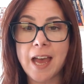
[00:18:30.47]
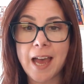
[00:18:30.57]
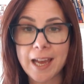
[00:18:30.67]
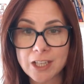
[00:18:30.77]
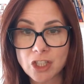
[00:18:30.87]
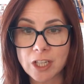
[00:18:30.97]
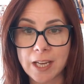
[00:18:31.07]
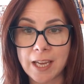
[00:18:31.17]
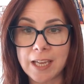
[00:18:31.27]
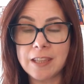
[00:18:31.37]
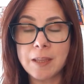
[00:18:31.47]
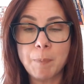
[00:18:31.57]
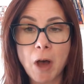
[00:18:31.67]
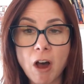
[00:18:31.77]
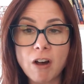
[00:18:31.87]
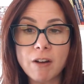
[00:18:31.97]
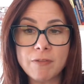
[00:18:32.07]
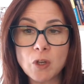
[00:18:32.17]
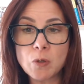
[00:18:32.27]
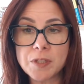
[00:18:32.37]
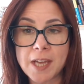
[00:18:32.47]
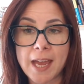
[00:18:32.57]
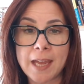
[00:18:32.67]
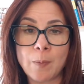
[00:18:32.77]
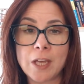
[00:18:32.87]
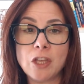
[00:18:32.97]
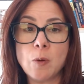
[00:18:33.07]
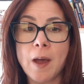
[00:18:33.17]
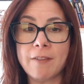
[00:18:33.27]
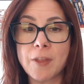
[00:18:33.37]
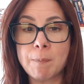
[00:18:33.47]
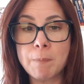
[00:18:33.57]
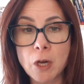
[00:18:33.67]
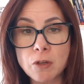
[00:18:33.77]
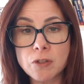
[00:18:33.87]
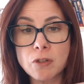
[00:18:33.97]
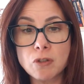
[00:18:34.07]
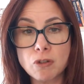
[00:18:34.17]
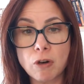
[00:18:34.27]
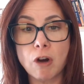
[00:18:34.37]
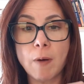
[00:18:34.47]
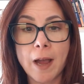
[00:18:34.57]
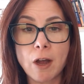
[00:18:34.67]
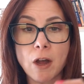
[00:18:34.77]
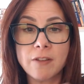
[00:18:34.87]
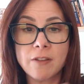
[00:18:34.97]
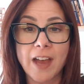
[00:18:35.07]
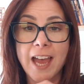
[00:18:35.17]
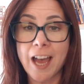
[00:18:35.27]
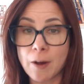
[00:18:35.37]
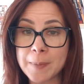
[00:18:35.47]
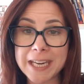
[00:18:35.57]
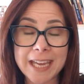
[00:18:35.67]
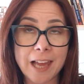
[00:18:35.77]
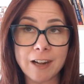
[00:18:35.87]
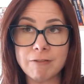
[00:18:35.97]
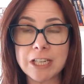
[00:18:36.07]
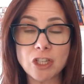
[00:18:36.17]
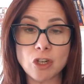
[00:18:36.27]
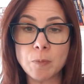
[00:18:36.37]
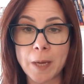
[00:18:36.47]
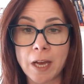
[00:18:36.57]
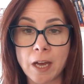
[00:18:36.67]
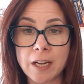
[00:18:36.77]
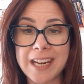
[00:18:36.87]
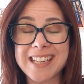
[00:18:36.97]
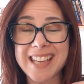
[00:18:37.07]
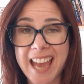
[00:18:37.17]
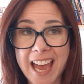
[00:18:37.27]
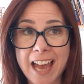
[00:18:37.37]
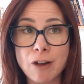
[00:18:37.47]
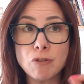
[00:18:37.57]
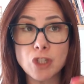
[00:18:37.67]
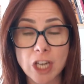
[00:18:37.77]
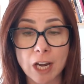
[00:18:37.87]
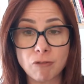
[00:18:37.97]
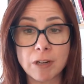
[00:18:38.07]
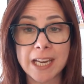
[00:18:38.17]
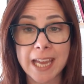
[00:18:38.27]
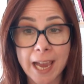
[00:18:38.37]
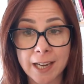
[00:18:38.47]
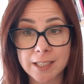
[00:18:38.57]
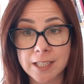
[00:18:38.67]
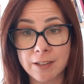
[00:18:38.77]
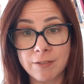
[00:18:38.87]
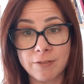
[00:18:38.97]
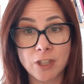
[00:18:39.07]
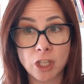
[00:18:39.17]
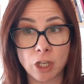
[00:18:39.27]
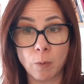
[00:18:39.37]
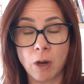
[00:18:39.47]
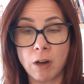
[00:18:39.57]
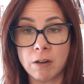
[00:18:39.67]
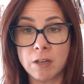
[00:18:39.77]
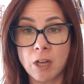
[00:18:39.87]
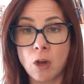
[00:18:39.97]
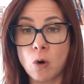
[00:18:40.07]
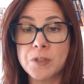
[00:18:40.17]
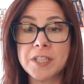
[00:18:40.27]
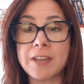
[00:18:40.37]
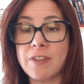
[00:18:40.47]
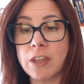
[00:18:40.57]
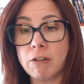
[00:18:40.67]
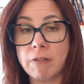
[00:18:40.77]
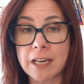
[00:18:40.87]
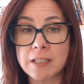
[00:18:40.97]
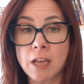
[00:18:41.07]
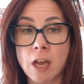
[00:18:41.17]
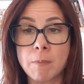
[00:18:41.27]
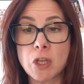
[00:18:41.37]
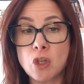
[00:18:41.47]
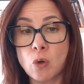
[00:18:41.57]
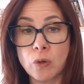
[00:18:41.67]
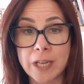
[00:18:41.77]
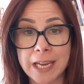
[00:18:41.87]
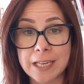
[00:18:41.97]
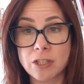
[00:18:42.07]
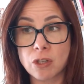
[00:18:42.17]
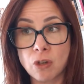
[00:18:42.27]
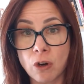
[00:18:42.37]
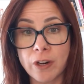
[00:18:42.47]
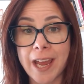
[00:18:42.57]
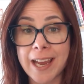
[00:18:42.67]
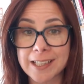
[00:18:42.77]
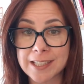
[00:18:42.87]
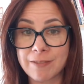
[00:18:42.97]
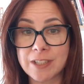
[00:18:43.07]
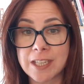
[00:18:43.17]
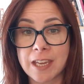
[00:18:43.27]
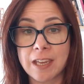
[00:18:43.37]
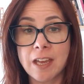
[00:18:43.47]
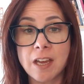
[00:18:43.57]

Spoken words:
Actually, the part of your day where you have the most control over how many calories you burn is how generally active you are. Or to give it the correct term, your NEAT, non-exercise